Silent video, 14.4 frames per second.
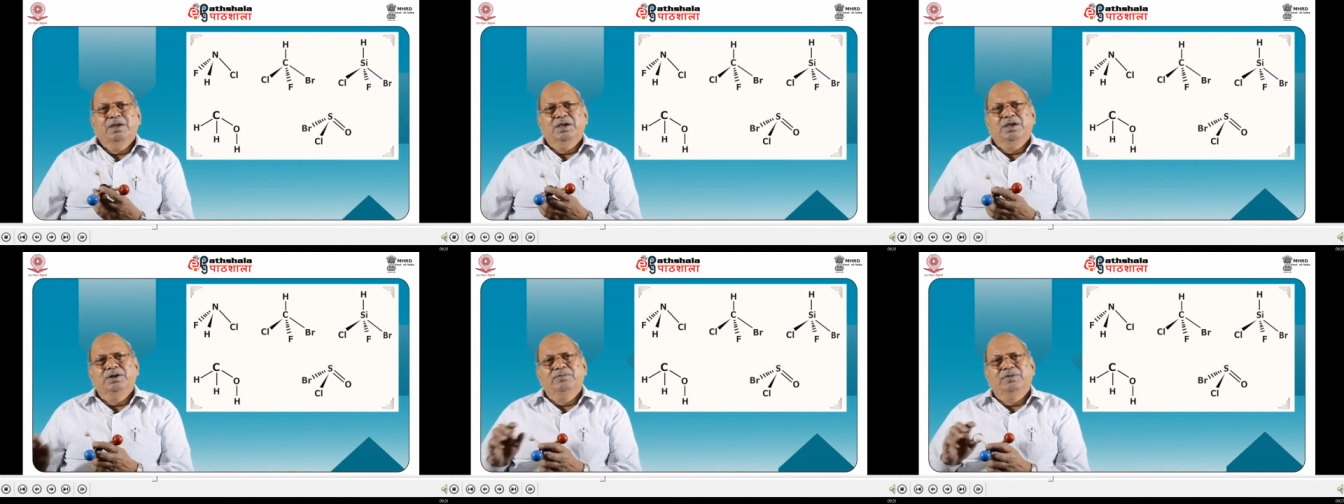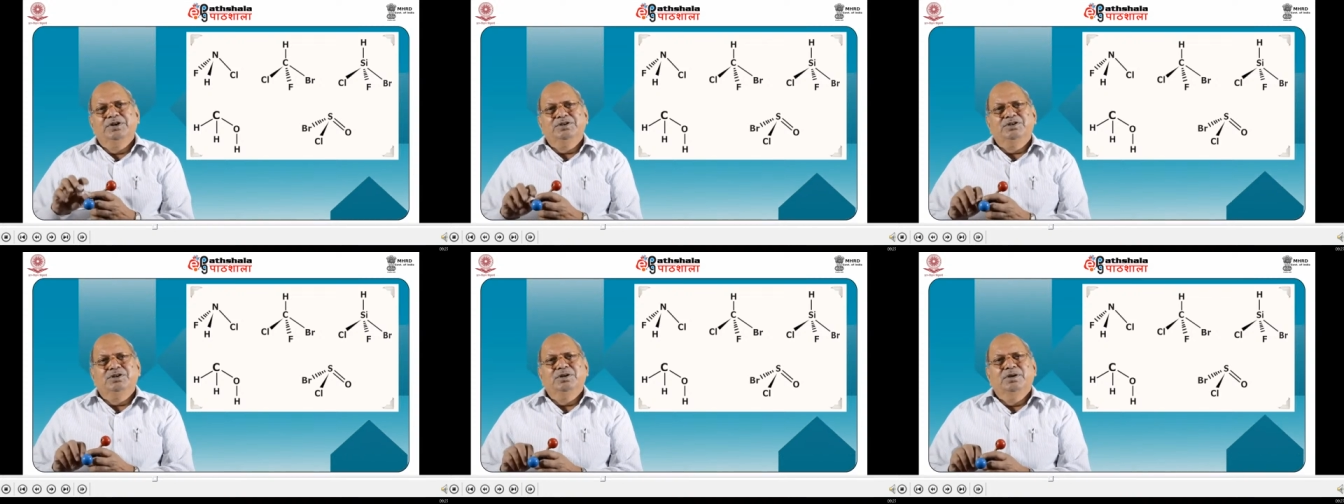in
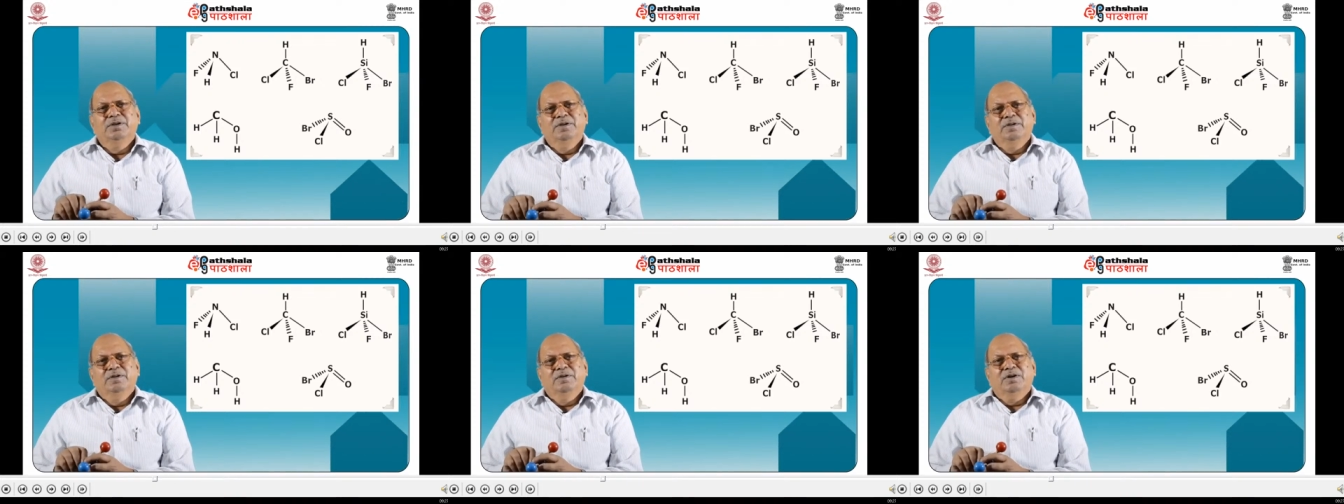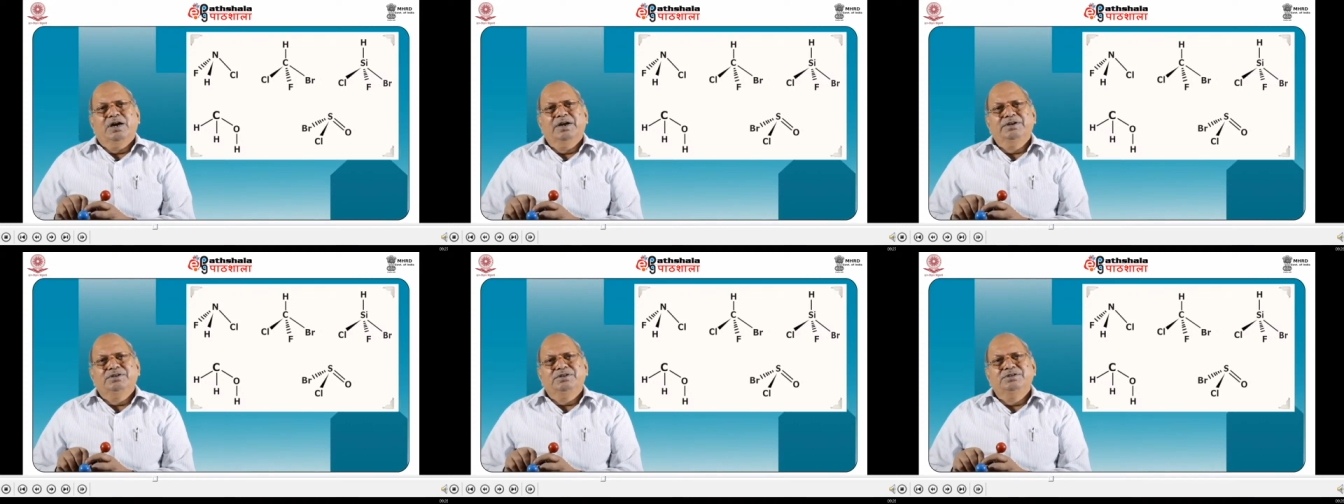which
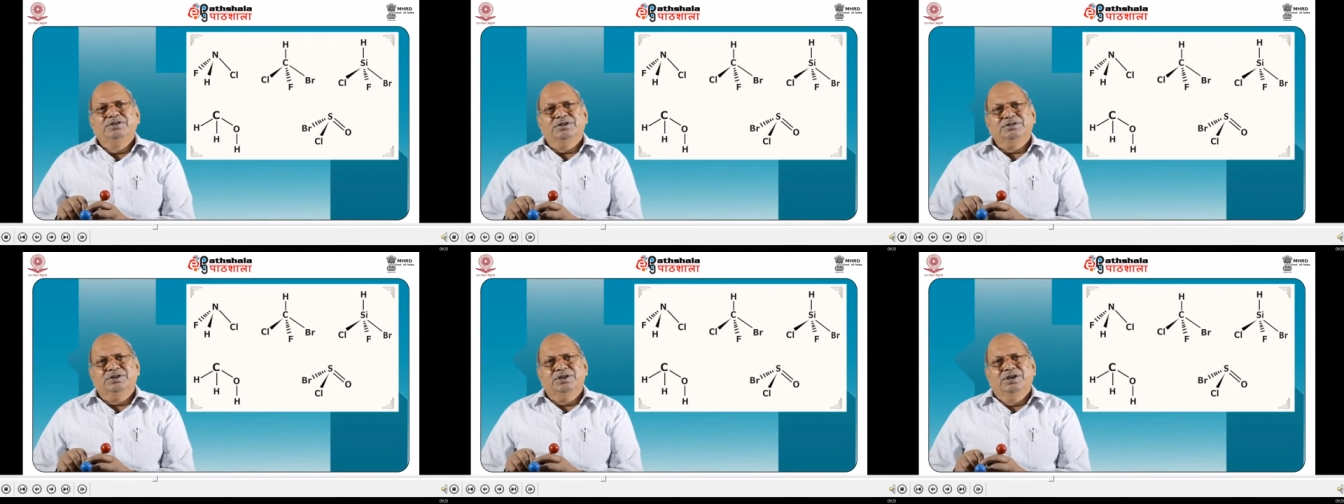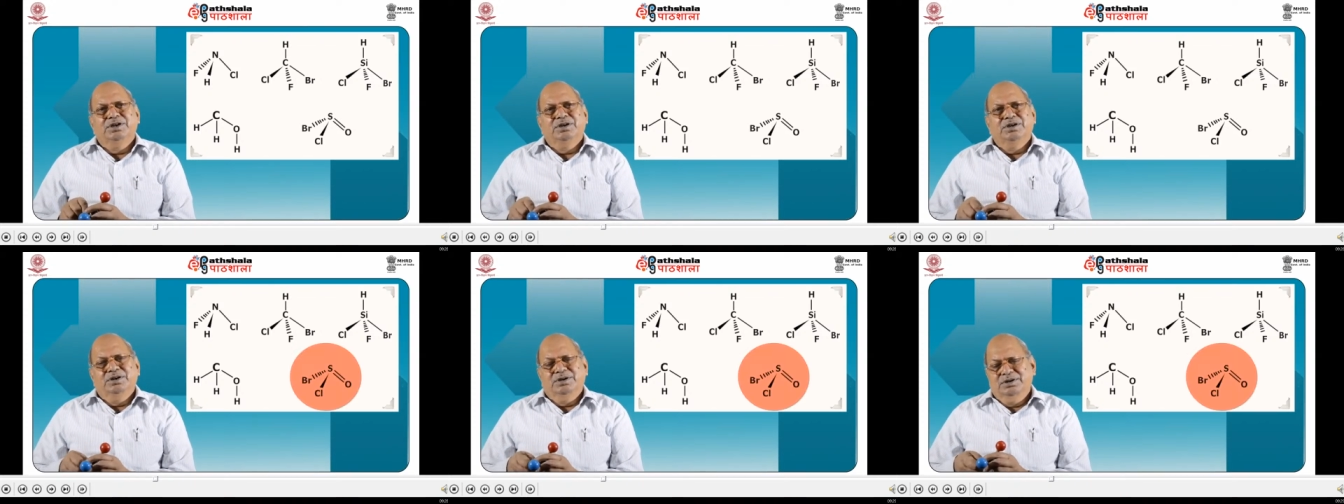I just
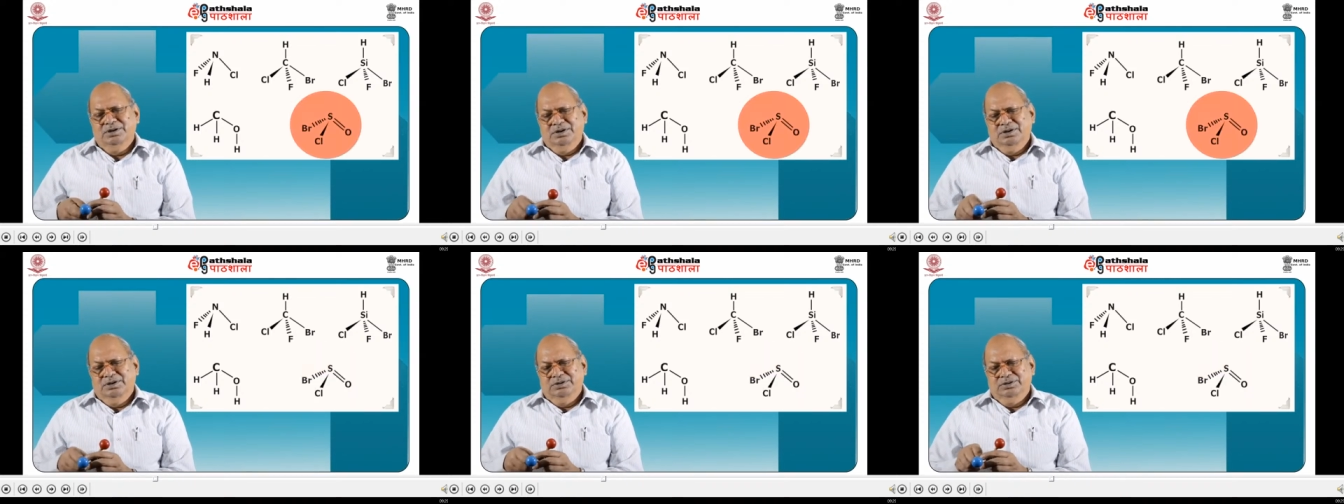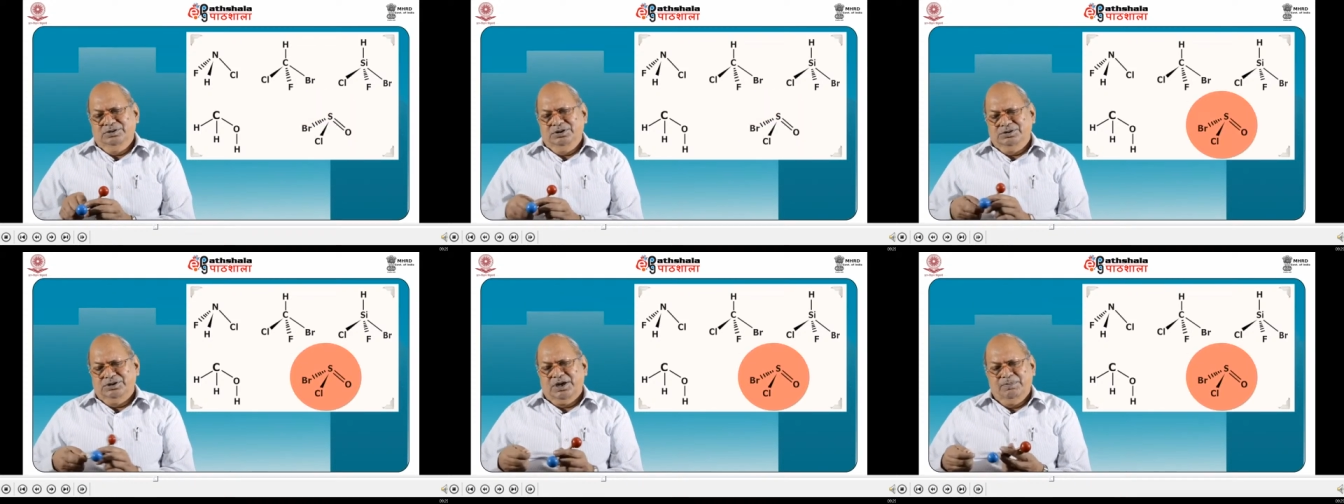take
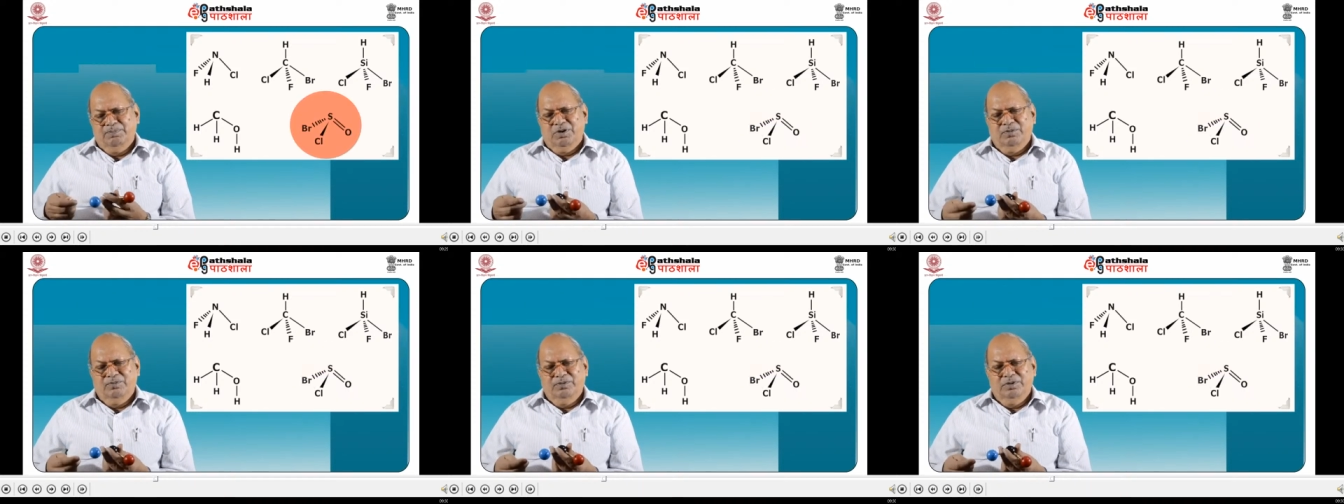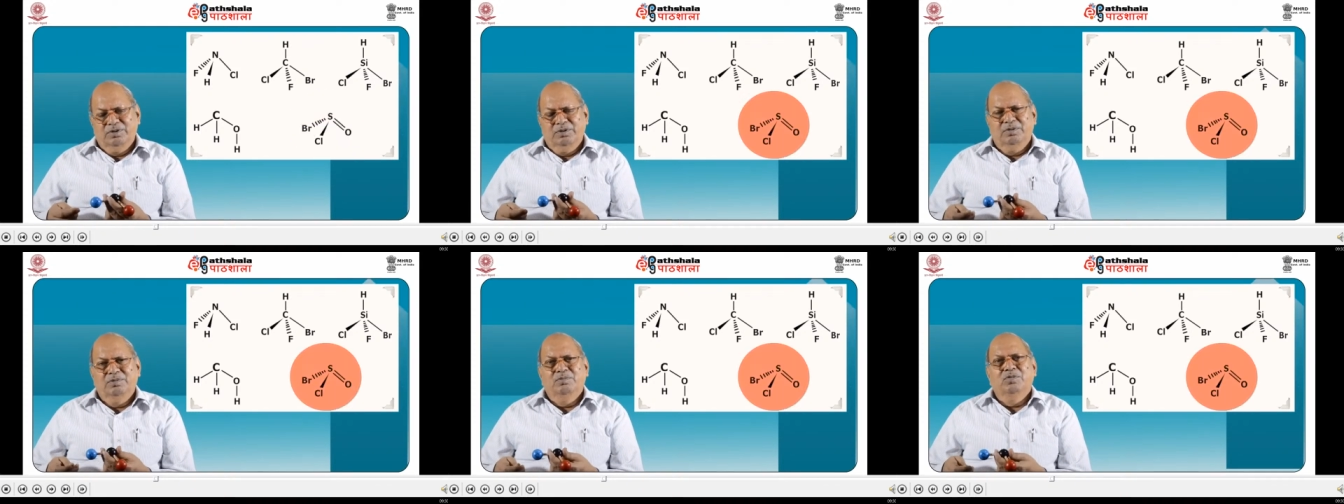this type of
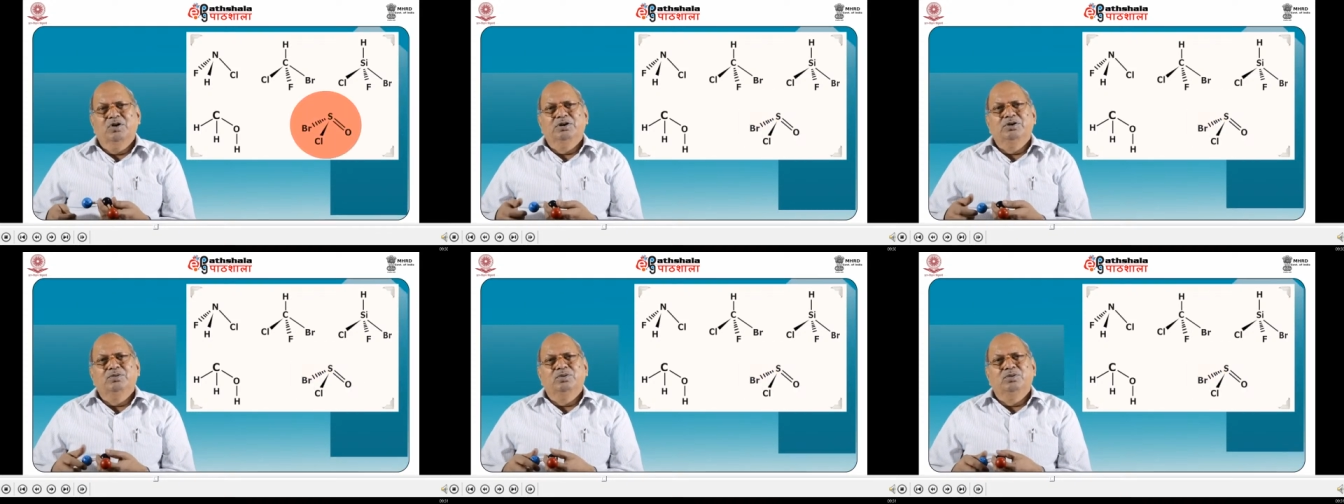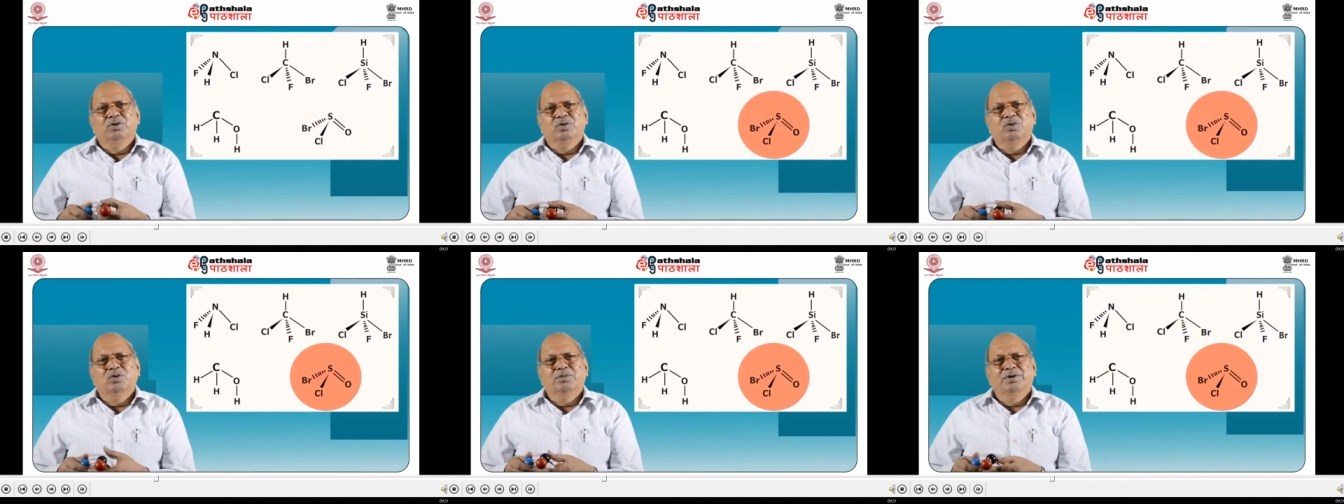molecule
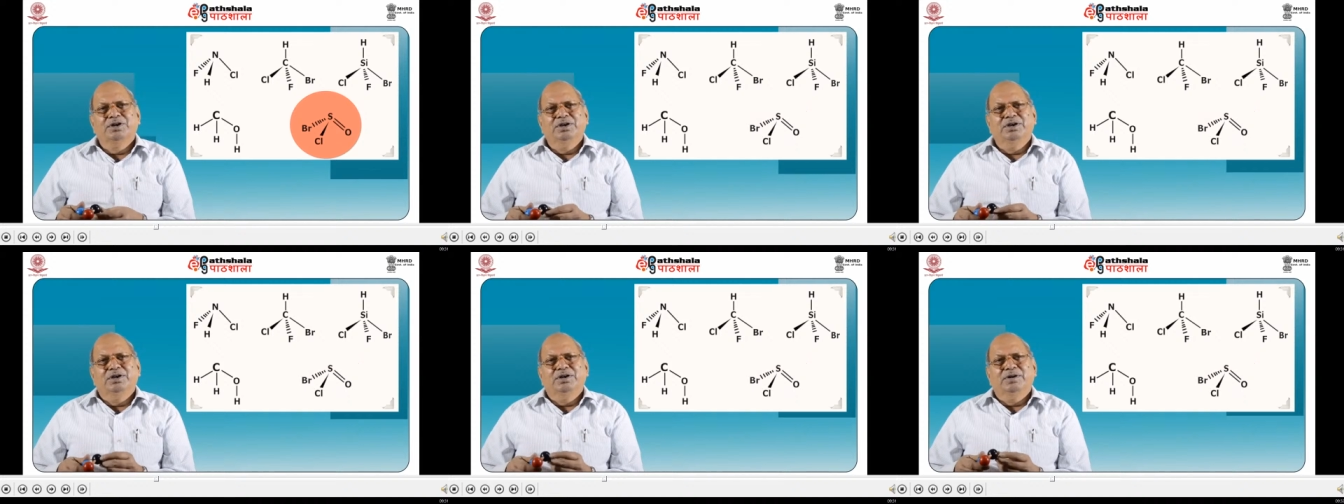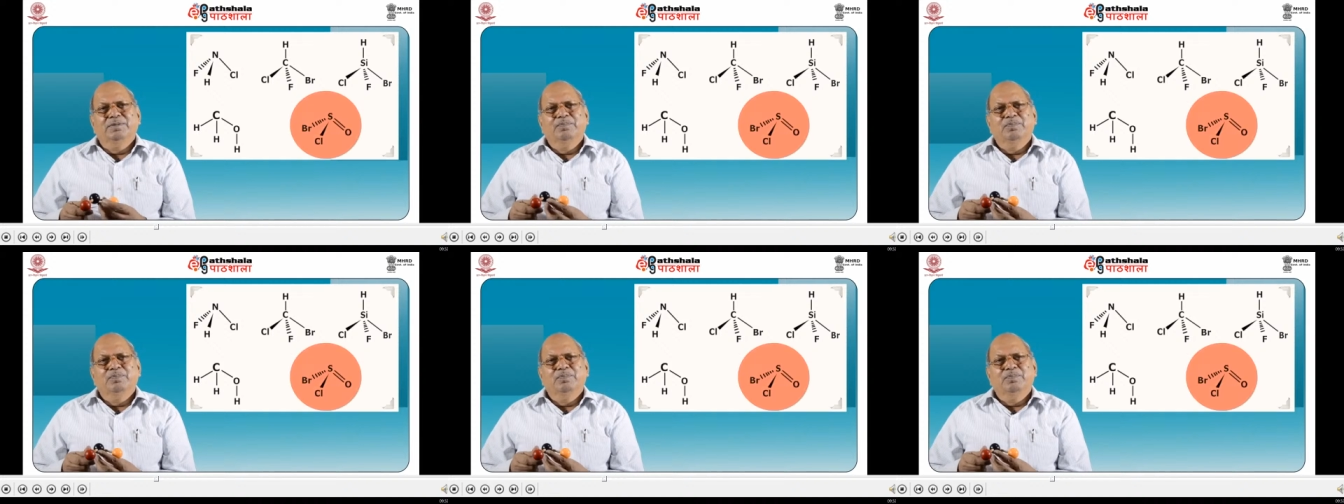over here.